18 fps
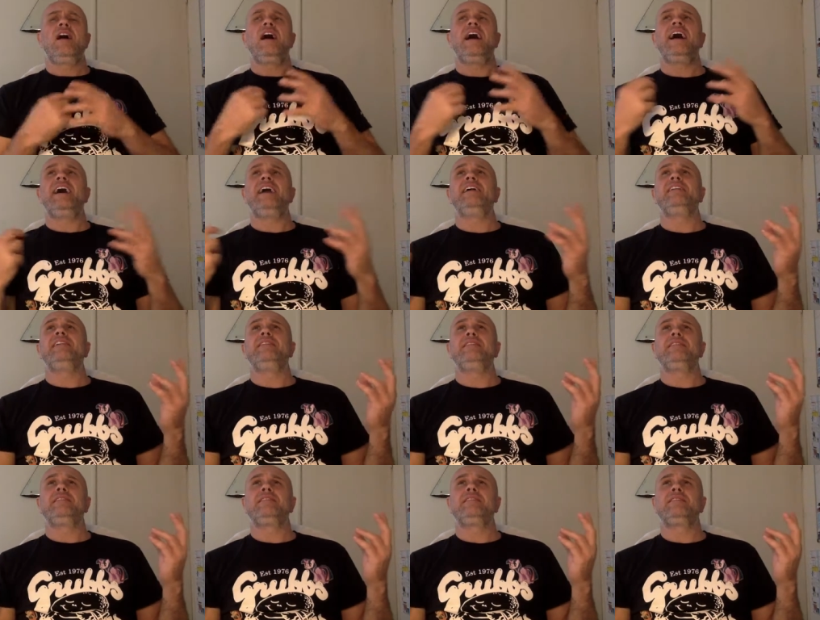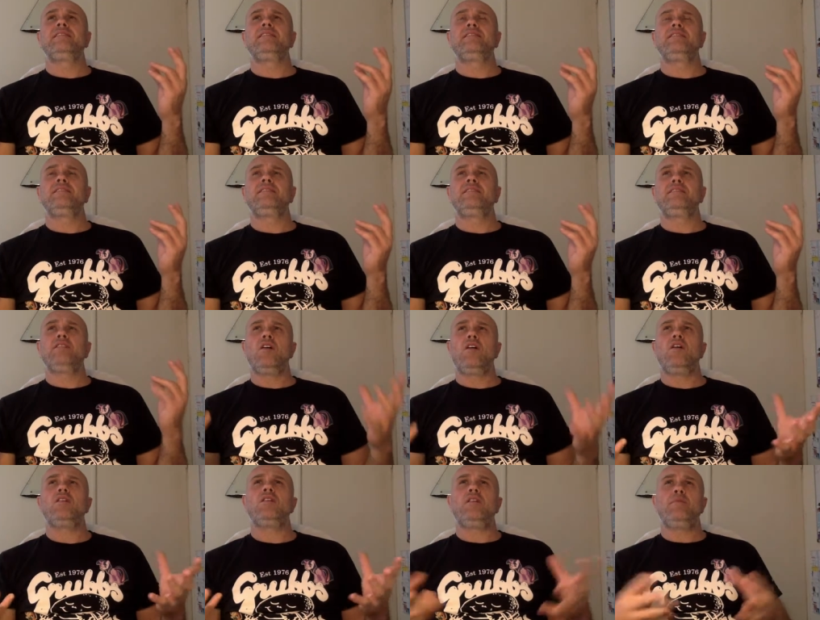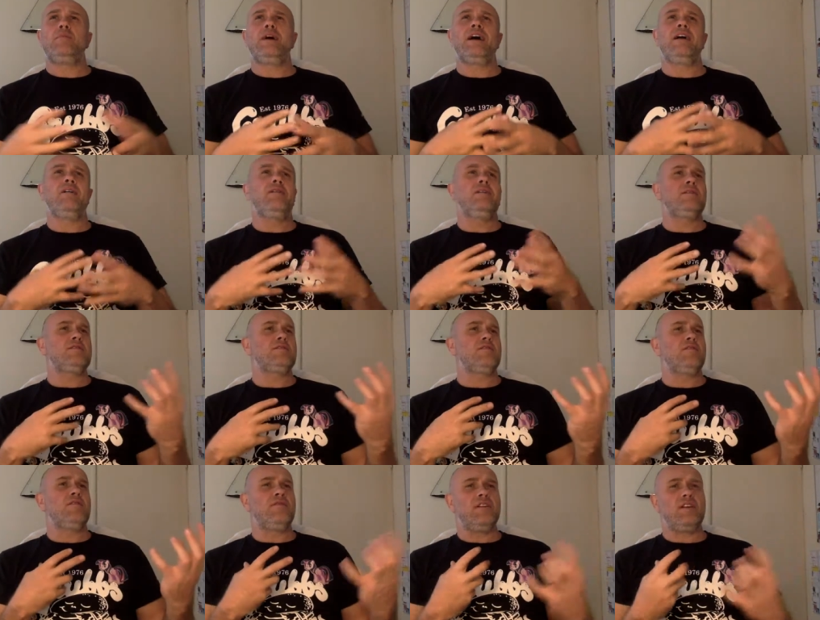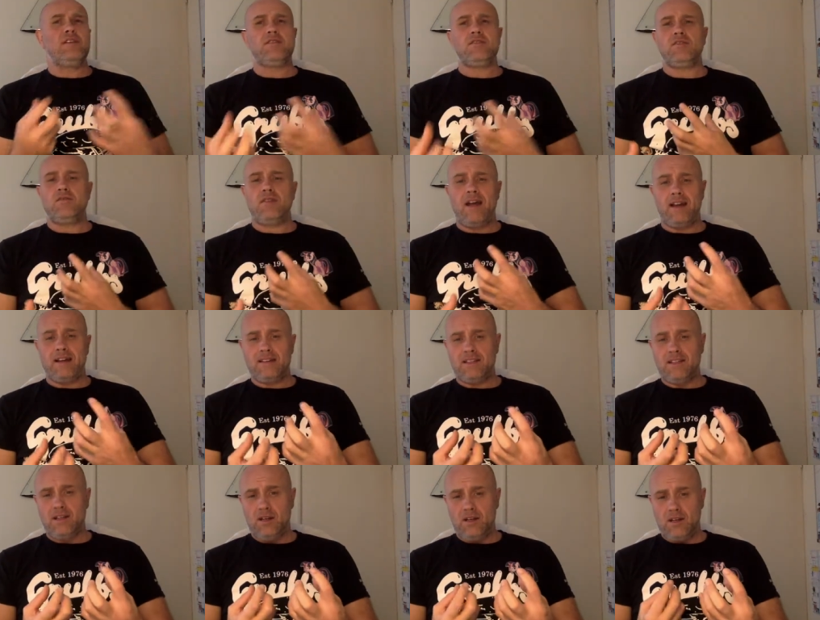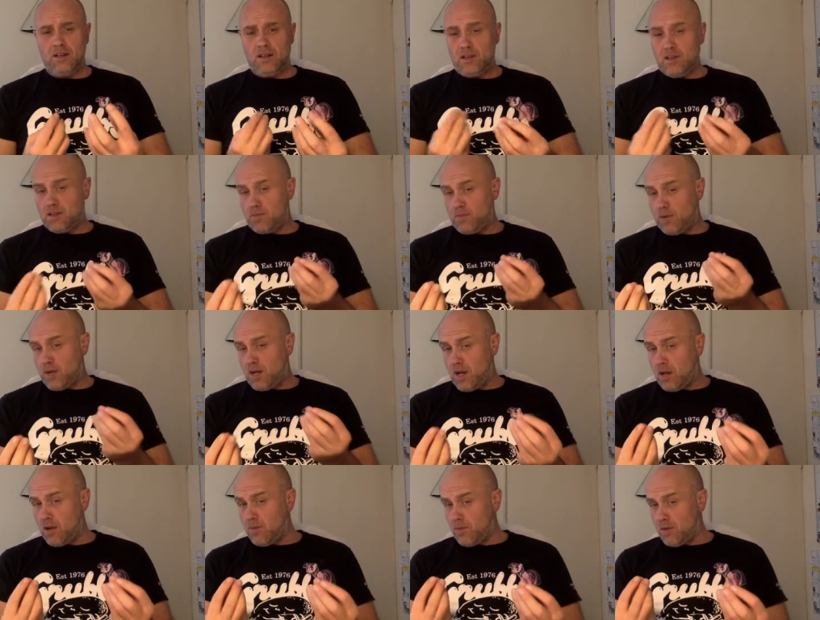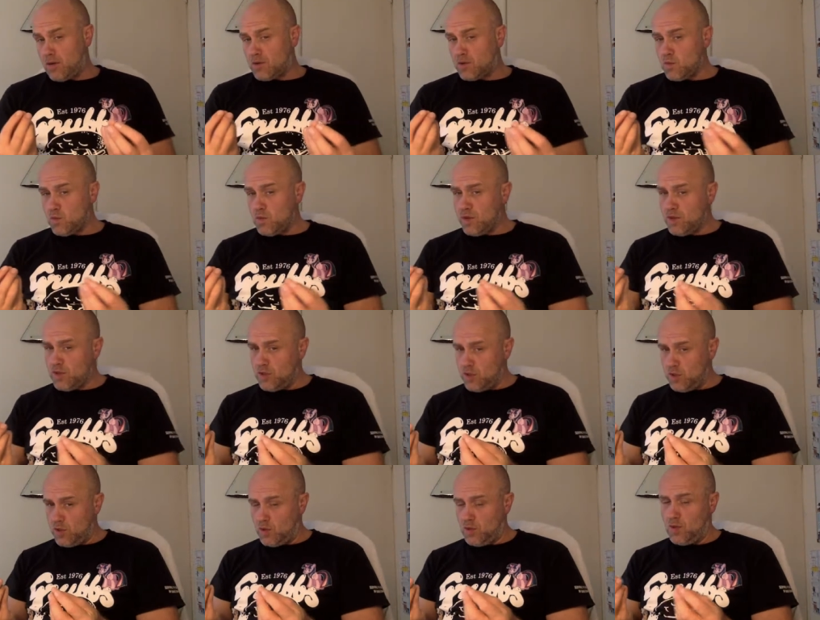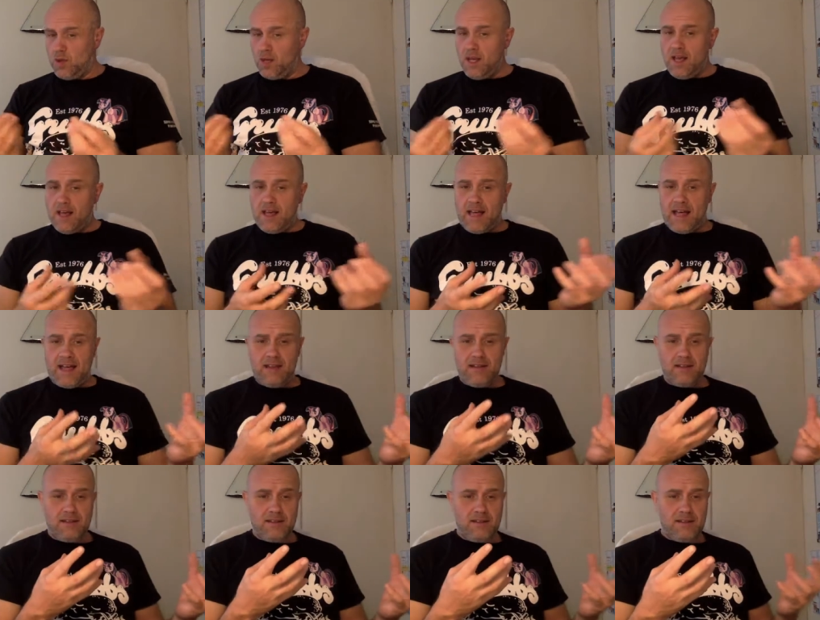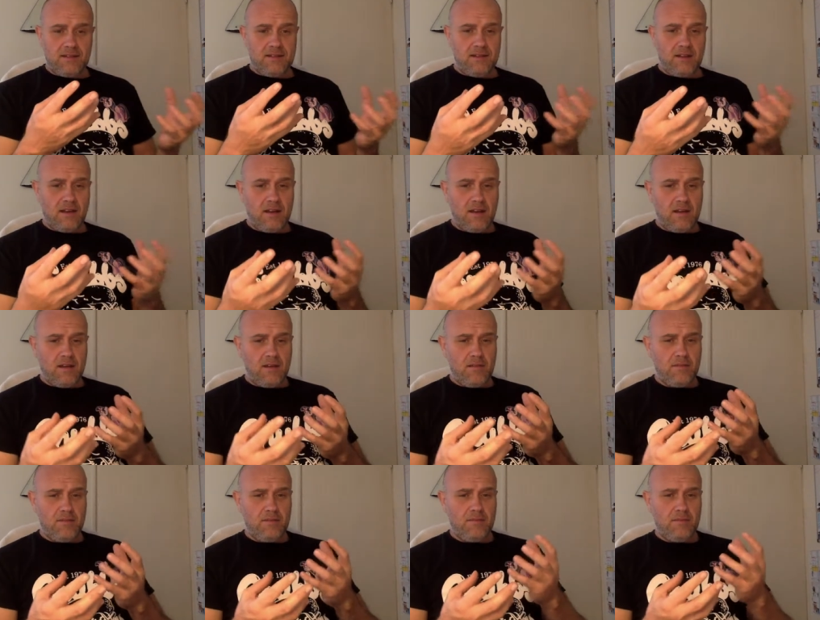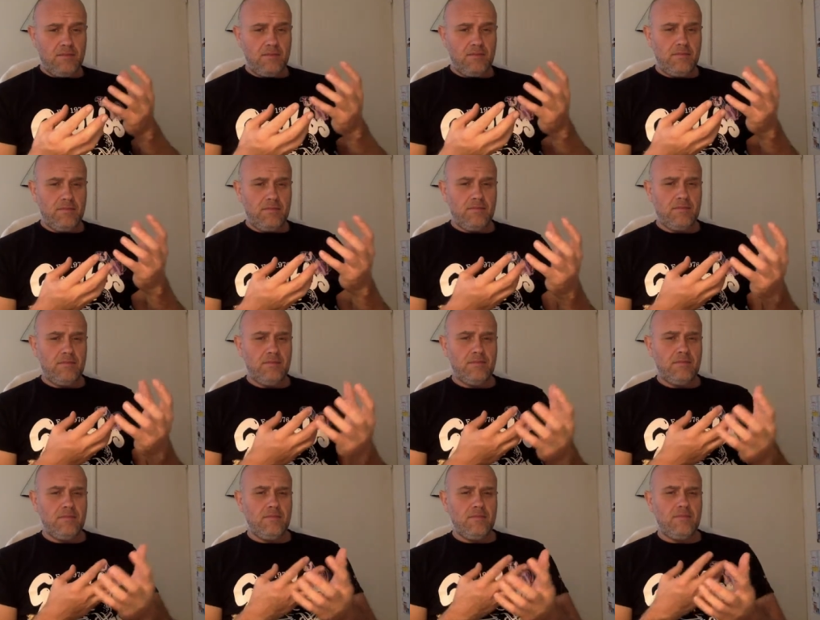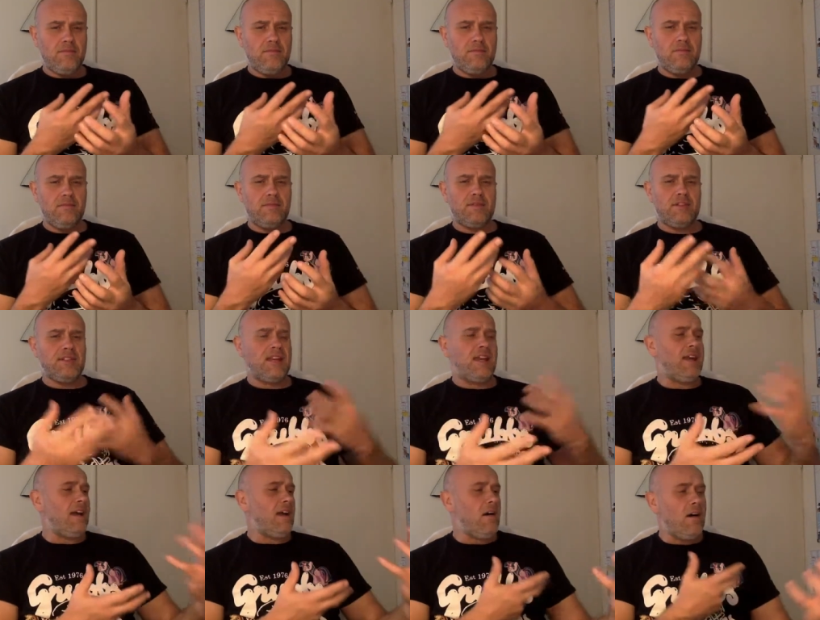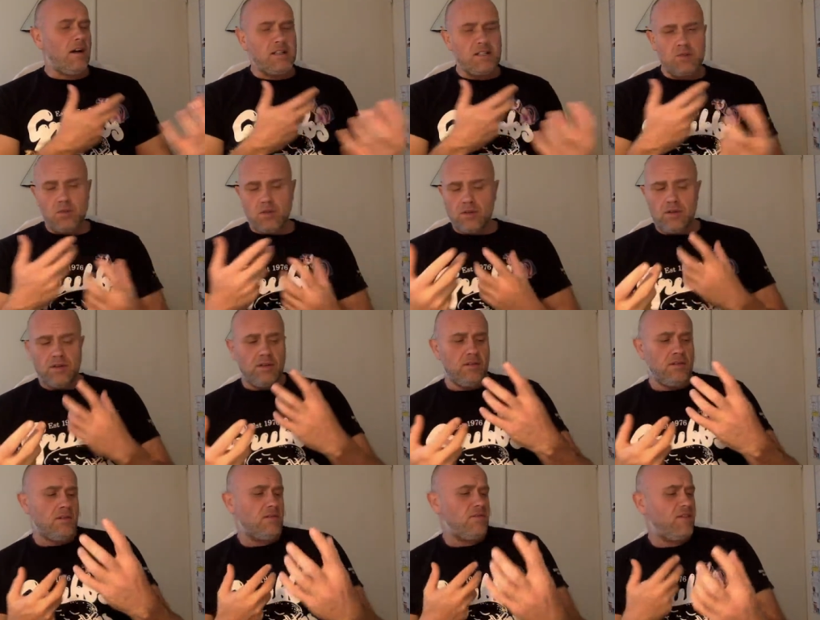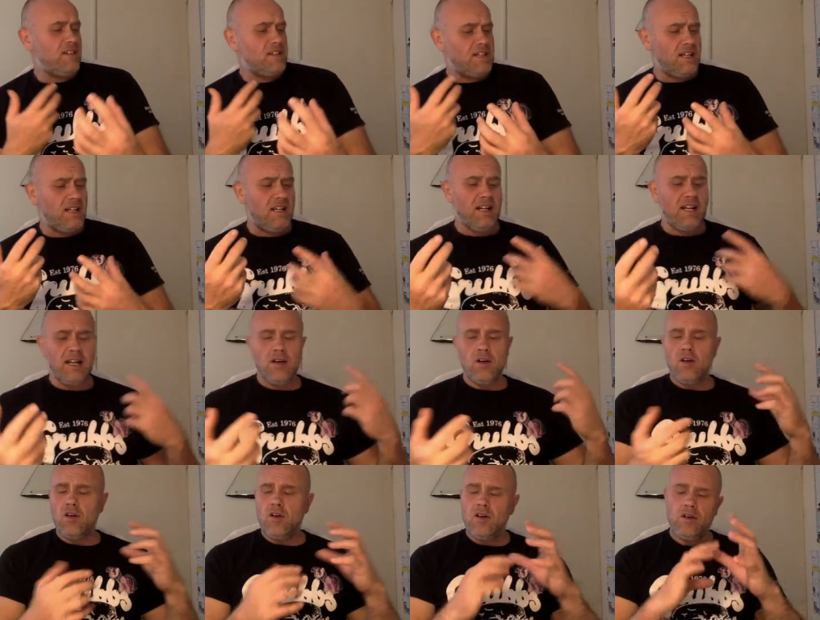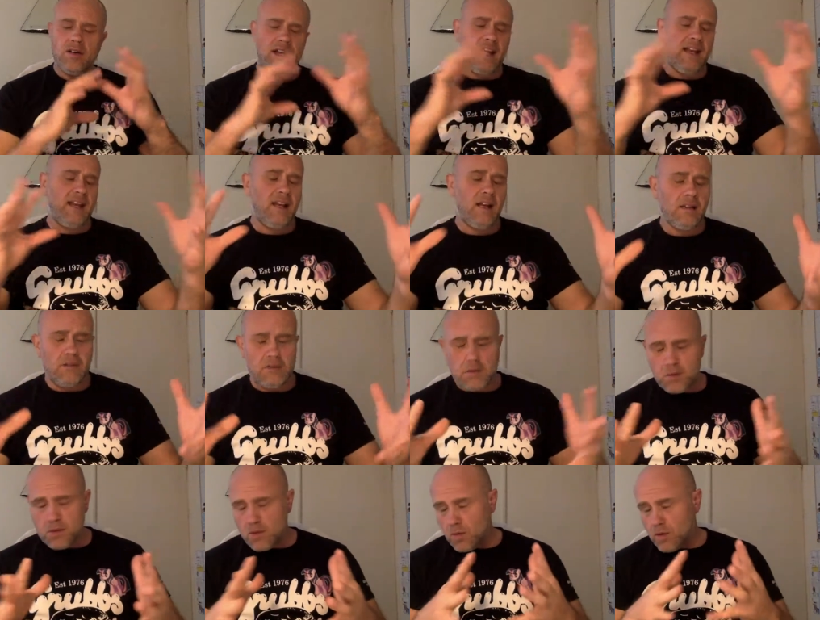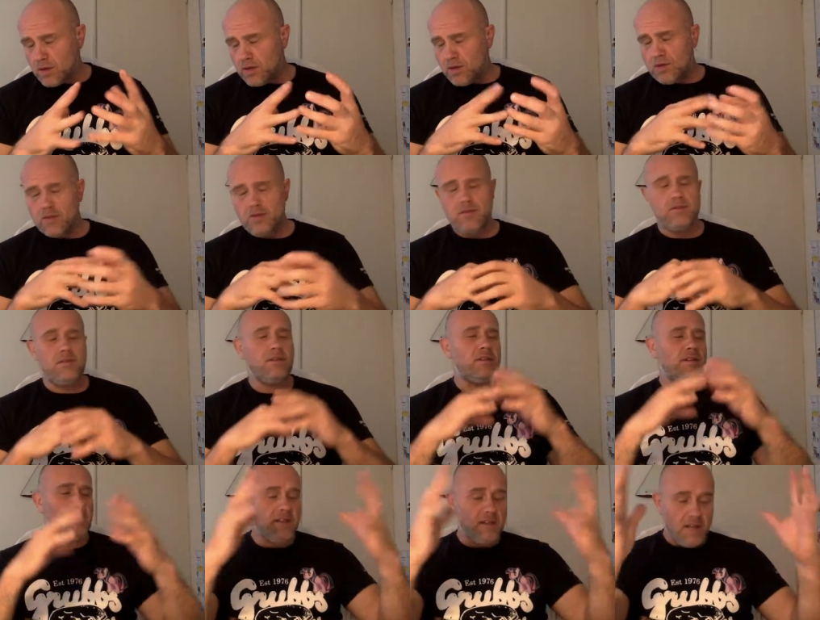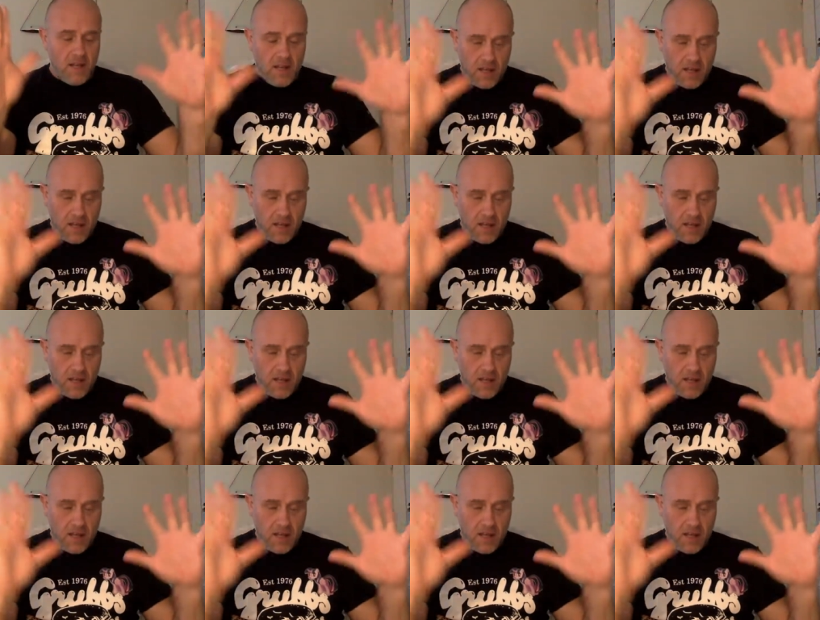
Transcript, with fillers: and not about sort of interacting as bonobos would do and um, saying hi to one another physically or getting angry with one another and then